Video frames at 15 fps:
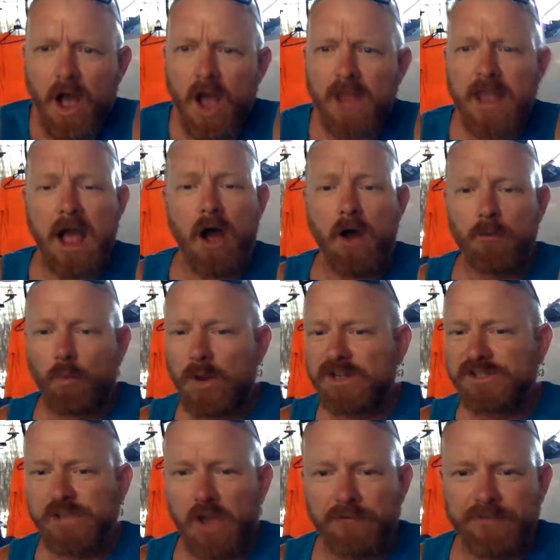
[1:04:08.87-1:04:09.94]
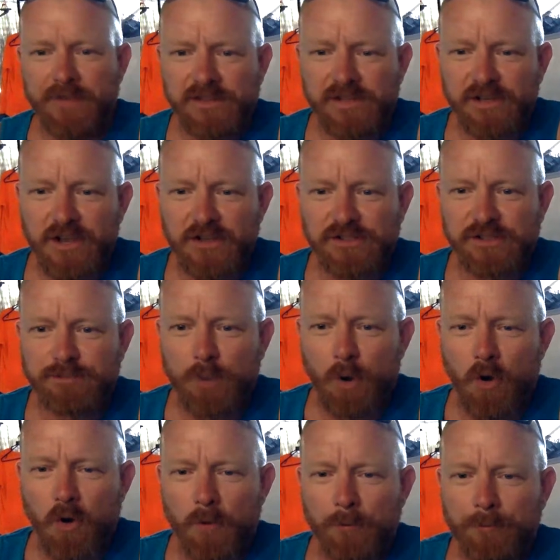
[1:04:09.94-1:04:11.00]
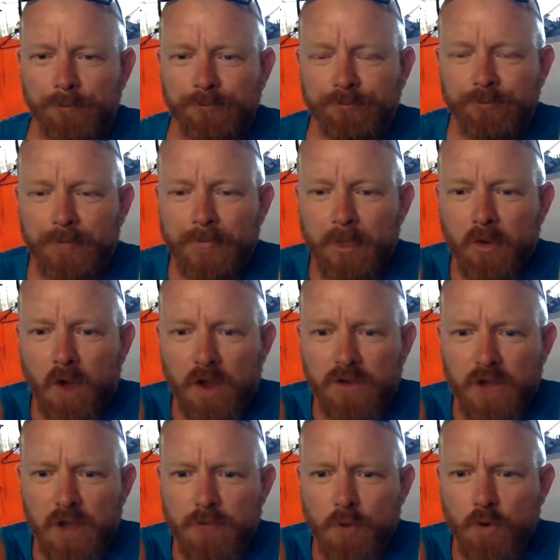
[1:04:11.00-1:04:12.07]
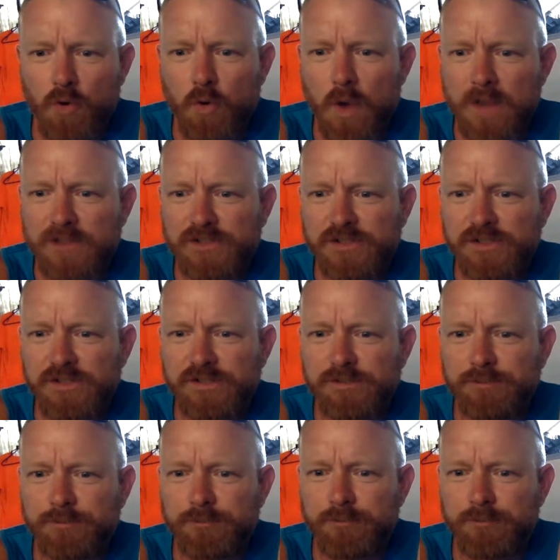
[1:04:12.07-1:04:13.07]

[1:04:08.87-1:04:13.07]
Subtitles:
Yeah, windsurfing's a good sport. All right, no more questions.